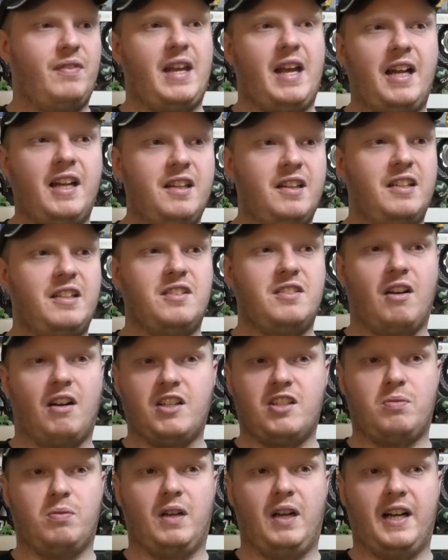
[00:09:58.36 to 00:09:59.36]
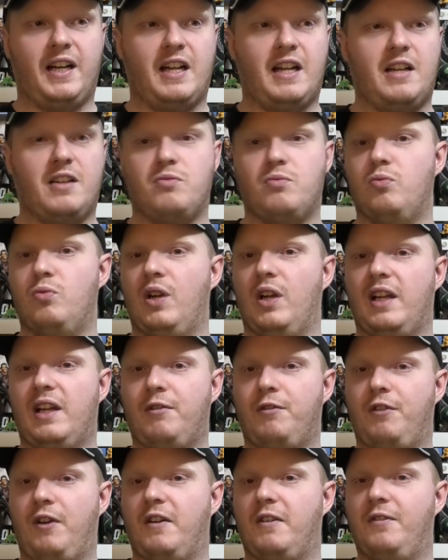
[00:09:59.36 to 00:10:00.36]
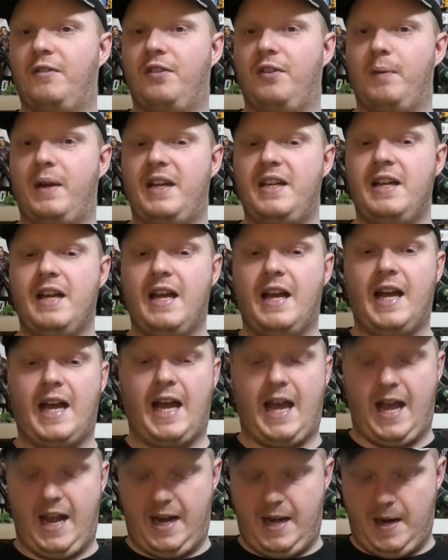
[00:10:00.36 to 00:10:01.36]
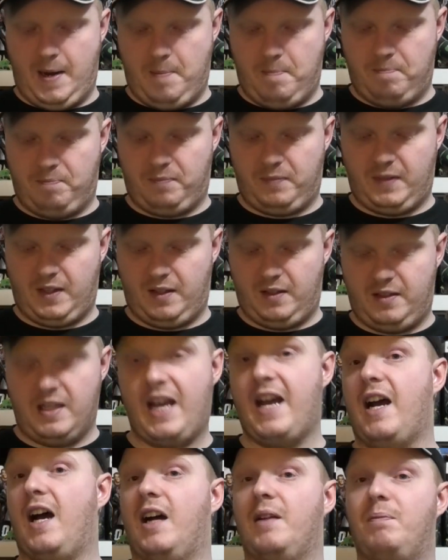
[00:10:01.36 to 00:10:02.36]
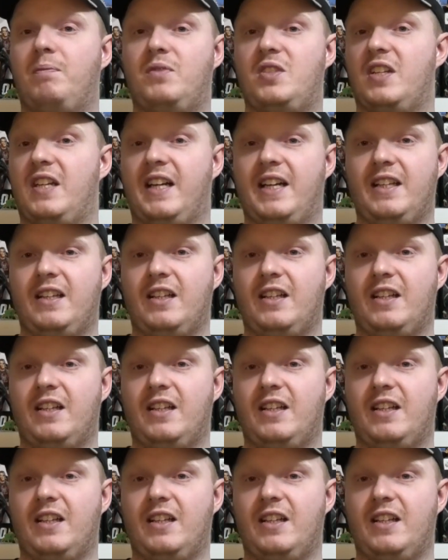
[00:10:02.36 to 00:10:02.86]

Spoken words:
Anything dice related is really fun for me, and yesterday